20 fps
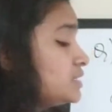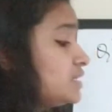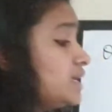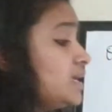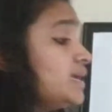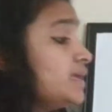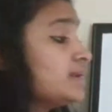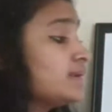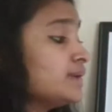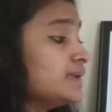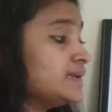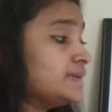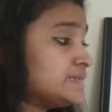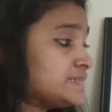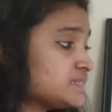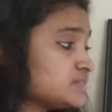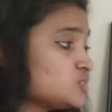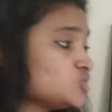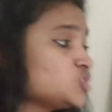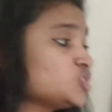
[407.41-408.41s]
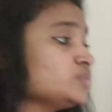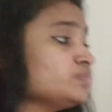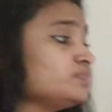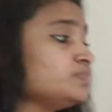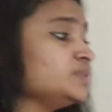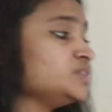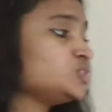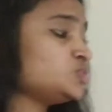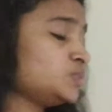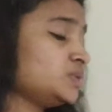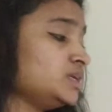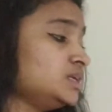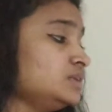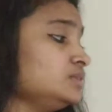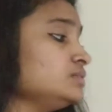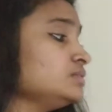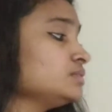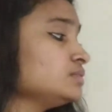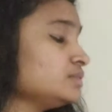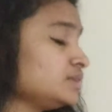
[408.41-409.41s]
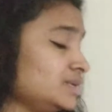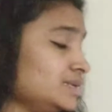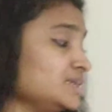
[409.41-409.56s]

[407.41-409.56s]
three relationships between